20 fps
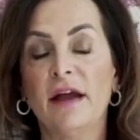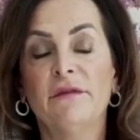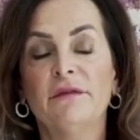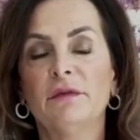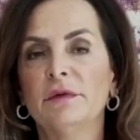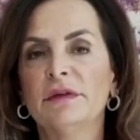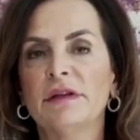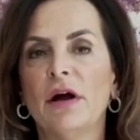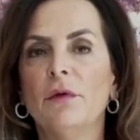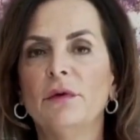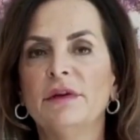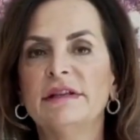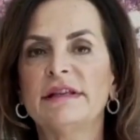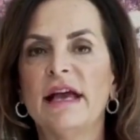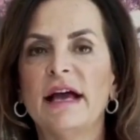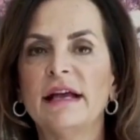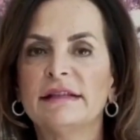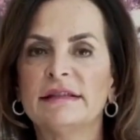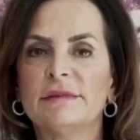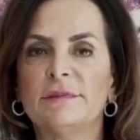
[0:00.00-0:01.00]
Everyone always
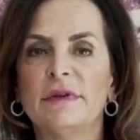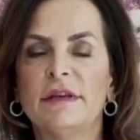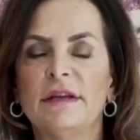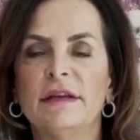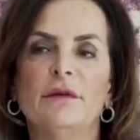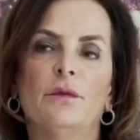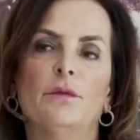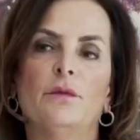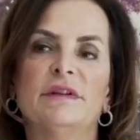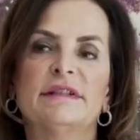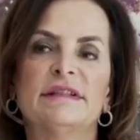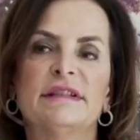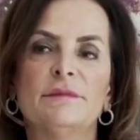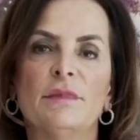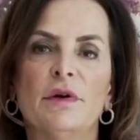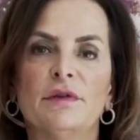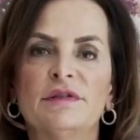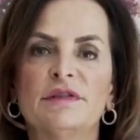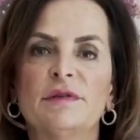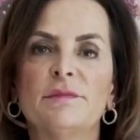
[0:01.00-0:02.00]
asks me, what's the
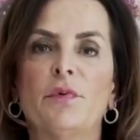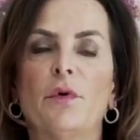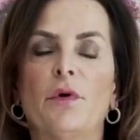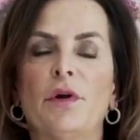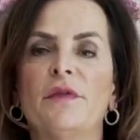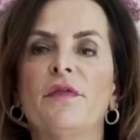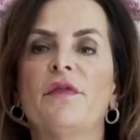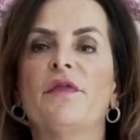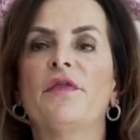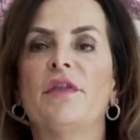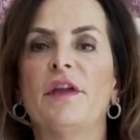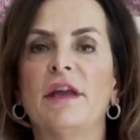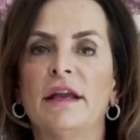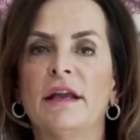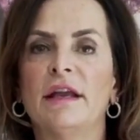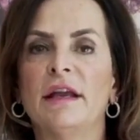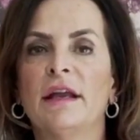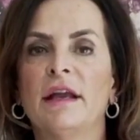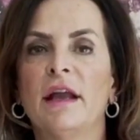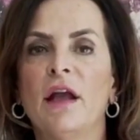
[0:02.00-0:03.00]
most important
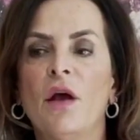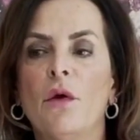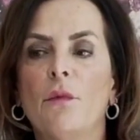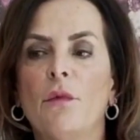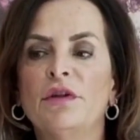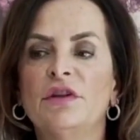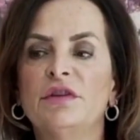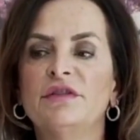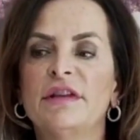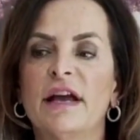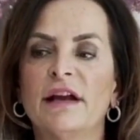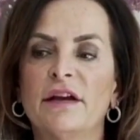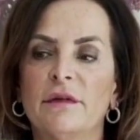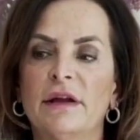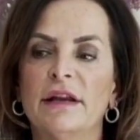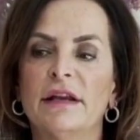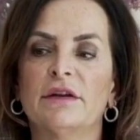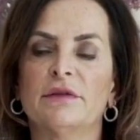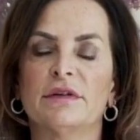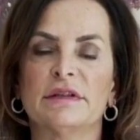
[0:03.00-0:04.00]
thing when you
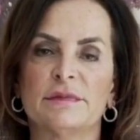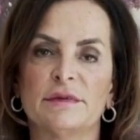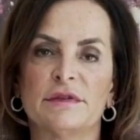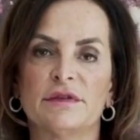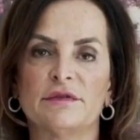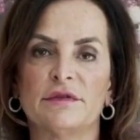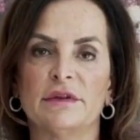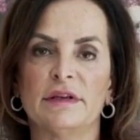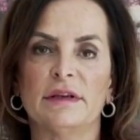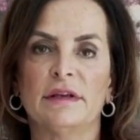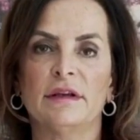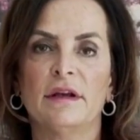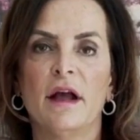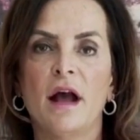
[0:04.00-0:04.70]
decorate a Christmas tree?